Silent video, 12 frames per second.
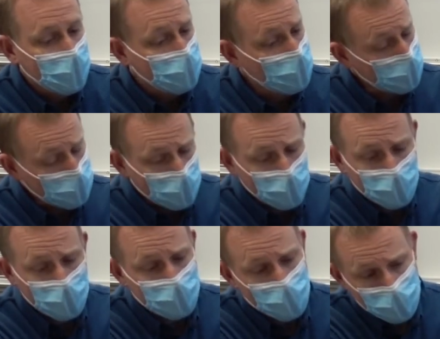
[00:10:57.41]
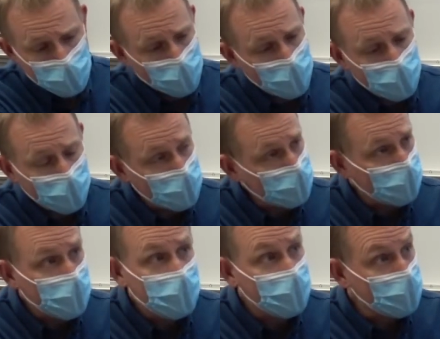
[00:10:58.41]
But at 40 kilohertz, the wavelengths are
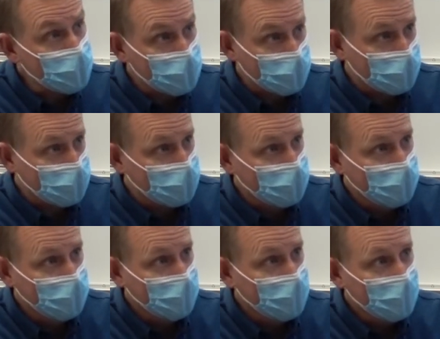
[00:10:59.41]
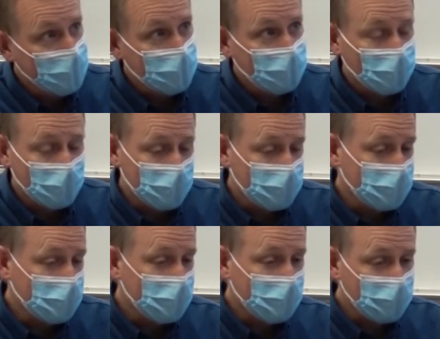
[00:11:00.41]
even shorter, so it doesn't
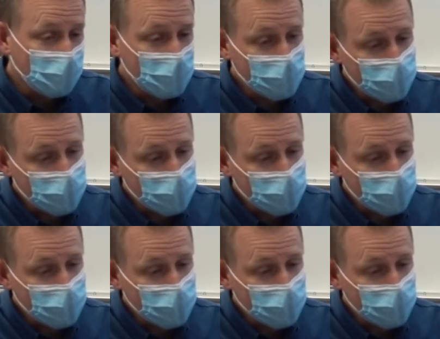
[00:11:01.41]
take much